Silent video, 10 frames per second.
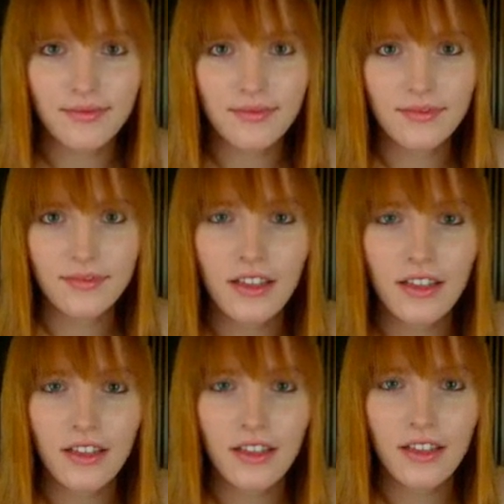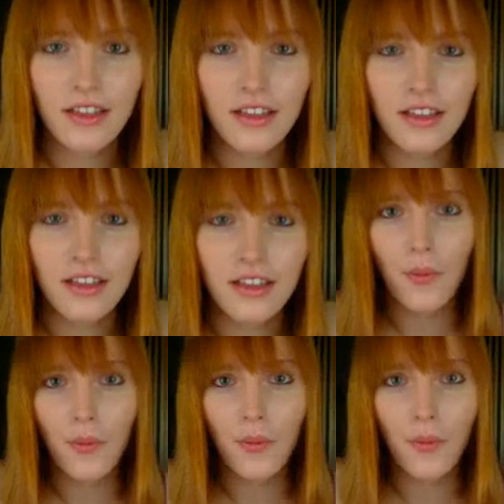
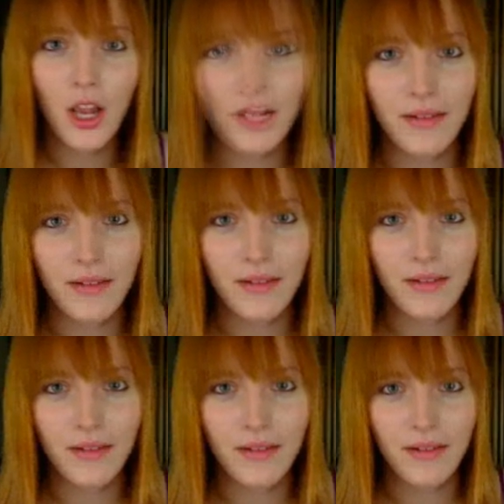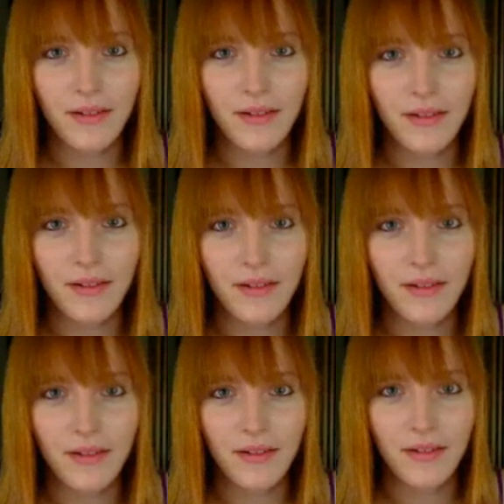
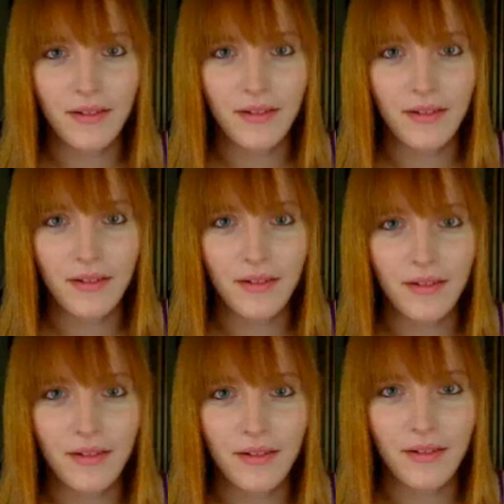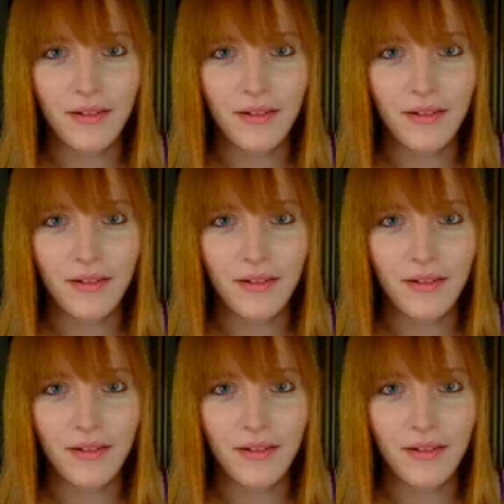(no one is talking)